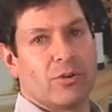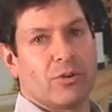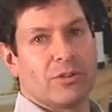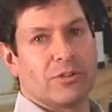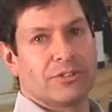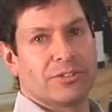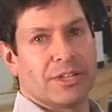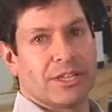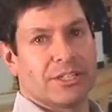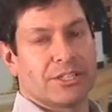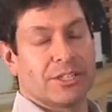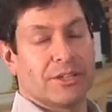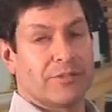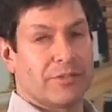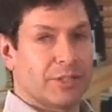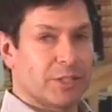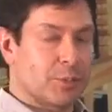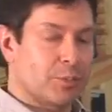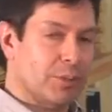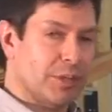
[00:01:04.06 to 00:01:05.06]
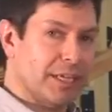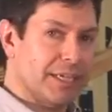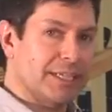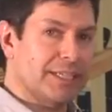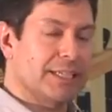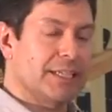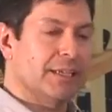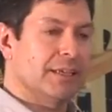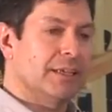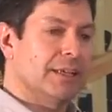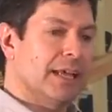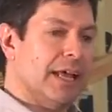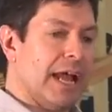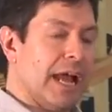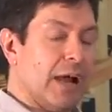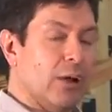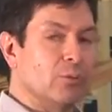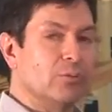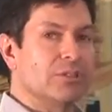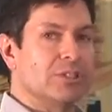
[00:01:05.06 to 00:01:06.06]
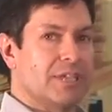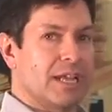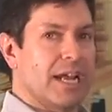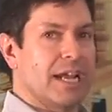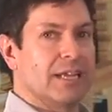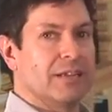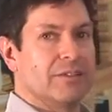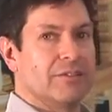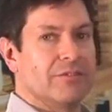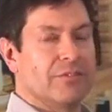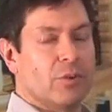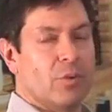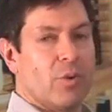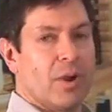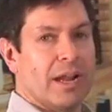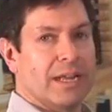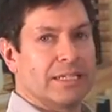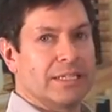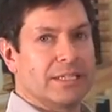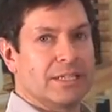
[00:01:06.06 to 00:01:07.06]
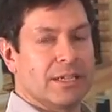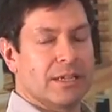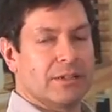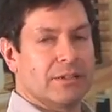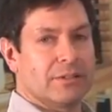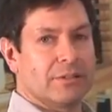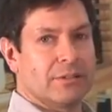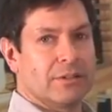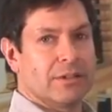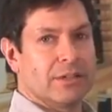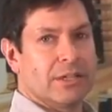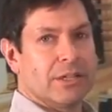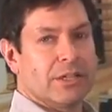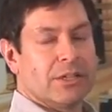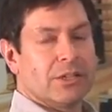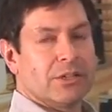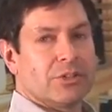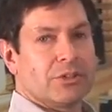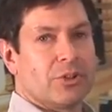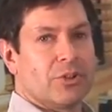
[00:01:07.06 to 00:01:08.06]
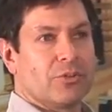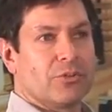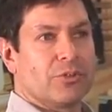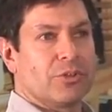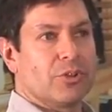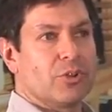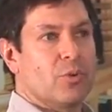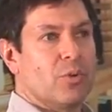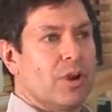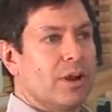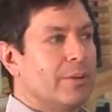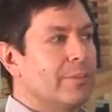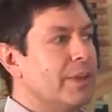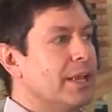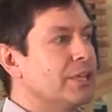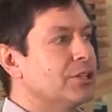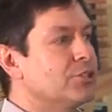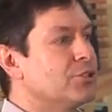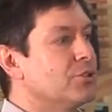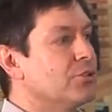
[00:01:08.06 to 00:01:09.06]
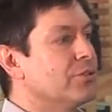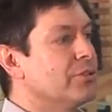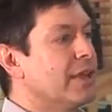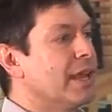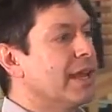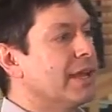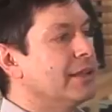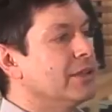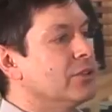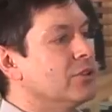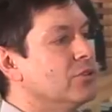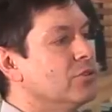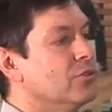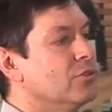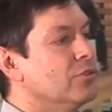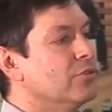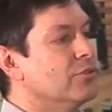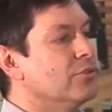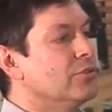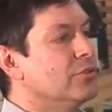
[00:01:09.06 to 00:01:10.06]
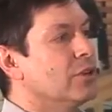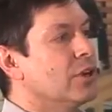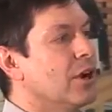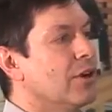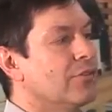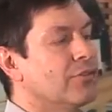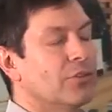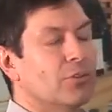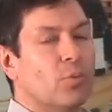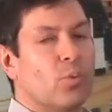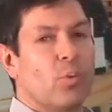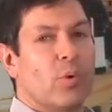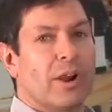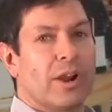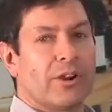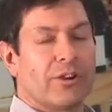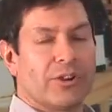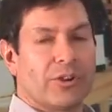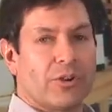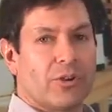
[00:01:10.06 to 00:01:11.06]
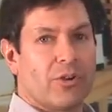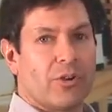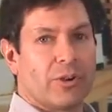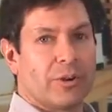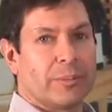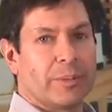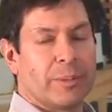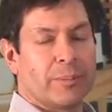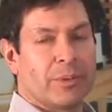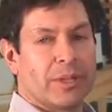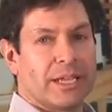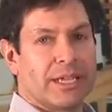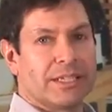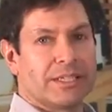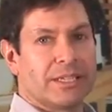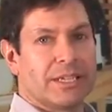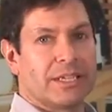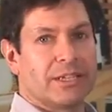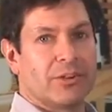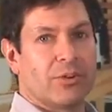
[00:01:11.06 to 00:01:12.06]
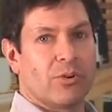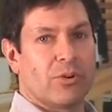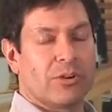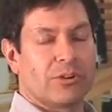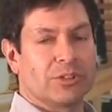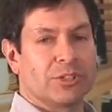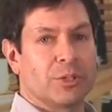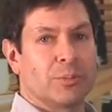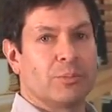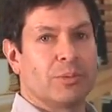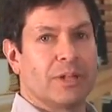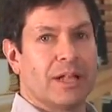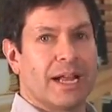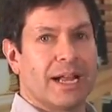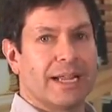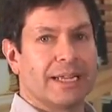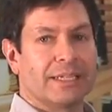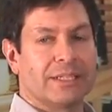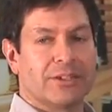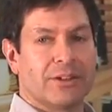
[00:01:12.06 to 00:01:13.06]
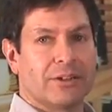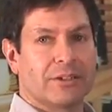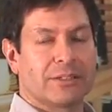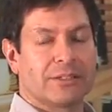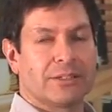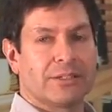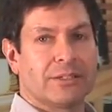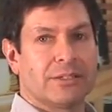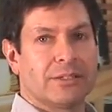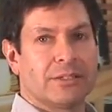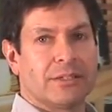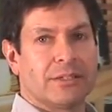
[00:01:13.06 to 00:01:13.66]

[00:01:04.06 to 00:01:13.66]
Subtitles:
coil section if it's placed outside of the wine cellar. So you want to make sure that you've covered where you're going to be placing your supply duct